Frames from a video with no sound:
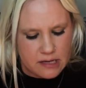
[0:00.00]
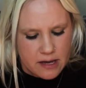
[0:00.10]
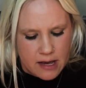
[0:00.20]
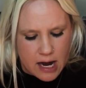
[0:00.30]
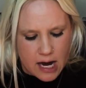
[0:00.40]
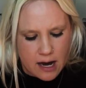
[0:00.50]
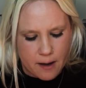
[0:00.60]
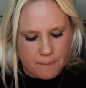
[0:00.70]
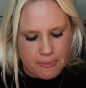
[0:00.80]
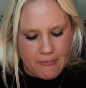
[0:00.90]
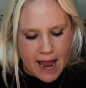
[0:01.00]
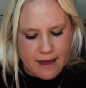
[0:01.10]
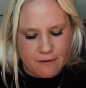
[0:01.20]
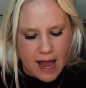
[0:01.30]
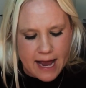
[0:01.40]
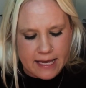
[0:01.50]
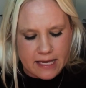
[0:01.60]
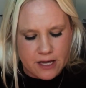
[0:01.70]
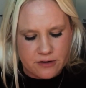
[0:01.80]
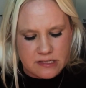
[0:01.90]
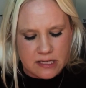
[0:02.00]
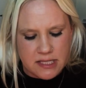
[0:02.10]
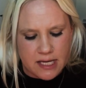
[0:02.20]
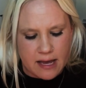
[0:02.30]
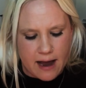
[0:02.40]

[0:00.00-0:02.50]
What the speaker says: Here's the thing.